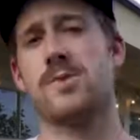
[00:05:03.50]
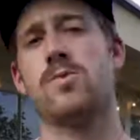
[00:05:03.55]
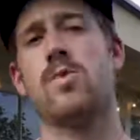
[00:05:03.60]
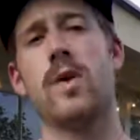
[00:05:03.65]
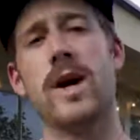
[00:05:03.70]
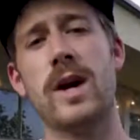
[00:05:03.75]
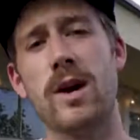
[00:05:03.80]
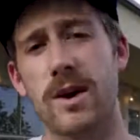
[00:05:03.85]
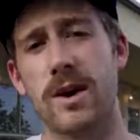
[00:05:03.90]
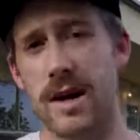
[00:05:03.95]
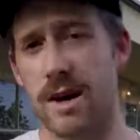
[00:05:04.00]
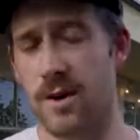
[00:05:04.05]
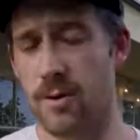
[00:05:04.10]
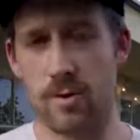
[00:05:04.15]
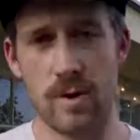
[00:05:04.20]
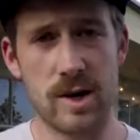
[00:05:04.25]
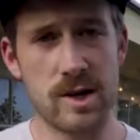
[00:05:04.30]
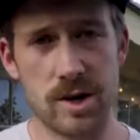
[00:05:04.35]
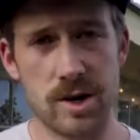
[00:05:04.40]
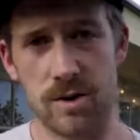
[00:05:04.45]
as weird and
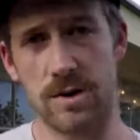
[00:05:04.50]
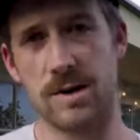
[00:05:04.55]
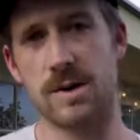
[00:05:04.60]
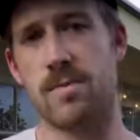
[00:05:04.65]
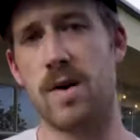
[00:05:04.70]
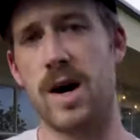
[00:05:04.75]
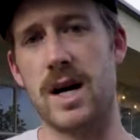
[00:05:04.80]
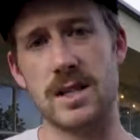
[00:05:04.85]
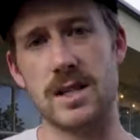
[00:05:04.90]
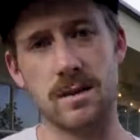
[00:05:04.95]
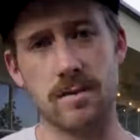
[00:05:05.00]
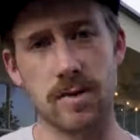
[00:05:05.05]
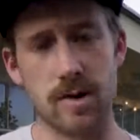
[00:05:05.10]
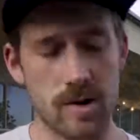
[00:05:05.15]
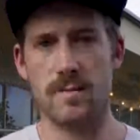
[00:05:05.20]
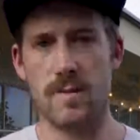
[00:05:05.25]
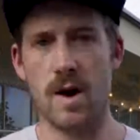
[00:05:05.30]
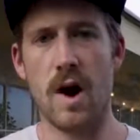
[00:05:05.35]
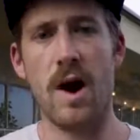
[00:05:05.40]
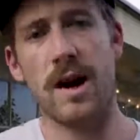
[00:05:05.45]
original as possible.
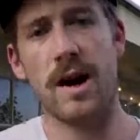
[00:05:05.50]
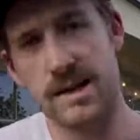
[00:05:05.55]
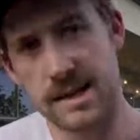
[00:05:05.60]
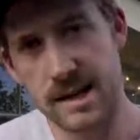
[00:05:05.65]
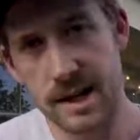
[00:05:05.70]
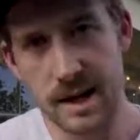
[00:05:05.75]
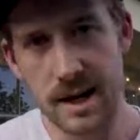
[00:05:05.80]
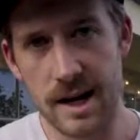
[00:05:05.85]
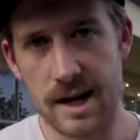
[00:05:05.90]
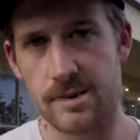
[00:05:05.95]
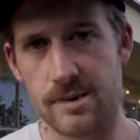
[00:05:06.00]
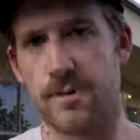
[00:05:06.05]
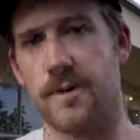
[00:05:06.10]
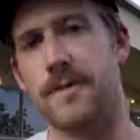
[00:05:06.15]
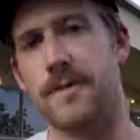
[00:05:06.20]
All right, I'll see you in the next